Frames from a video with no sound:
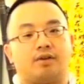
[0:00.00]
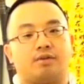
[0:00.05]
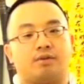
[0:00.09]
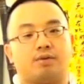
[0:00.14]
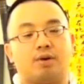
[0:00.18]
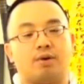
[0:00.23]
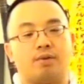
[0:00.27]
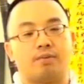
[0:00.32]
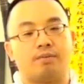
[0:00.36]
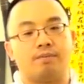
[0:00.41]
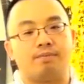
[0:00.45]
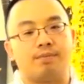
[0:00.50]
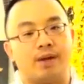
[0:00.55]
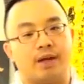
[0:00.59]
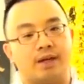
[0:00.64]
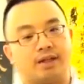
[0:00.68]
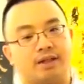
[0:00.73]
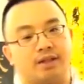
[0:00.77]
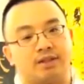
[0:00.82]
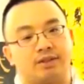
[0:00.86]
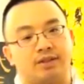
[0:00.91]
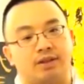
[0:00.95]
chrome
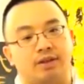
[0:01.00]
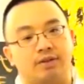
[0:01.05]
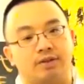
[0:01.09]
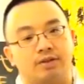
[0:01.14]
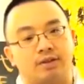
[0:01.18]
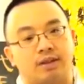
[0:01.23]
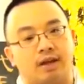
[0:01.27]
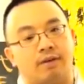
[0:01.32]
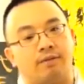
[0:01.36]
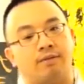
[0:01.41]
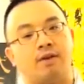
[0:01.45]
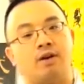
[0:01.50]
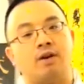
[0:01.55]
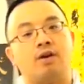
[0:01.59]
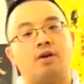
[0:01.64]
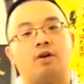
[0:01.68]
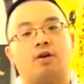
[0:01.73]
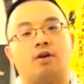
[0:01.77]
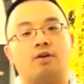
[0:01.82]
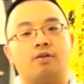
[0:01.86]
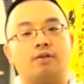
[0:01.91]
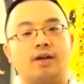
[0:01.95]
plated steel stuff.
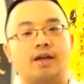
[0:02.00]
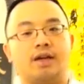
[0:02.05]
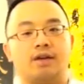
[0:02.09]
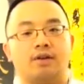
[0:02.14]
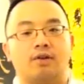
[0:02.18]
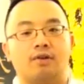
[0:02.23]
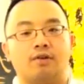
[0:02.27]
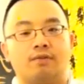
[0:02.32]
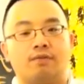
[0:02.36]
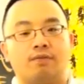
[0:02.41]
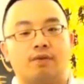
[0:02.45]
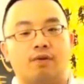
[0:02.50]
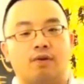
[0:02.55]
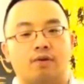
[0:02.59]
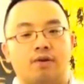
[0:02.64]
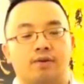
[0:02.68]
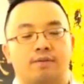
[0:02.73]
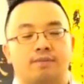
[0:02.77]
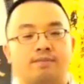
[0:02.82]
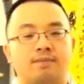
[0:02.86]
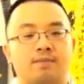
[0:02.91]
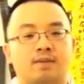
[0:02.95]
Only look
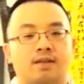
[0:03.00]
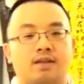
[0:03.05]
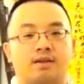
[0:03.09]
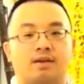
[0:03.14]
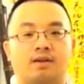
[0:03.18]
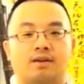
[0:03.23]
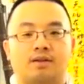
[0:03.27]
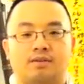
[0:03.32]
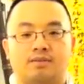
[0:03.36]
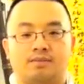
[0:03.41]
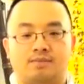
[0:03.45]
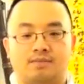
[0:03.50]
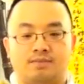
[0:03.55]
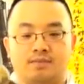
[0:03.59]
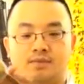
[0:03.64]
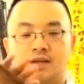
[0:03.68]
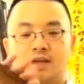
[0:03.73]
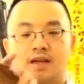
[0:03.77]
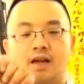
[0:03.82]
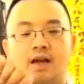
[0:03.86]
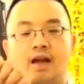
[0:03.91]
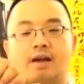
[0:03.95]
for
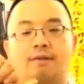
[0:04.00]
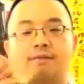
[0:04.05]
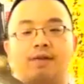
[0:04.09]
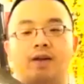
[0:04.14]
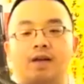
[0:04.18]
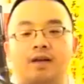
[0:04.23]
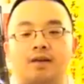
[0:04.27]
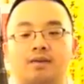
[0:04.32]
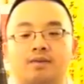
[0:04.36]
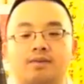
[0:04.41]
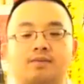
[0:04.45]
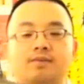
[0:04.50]
heavy,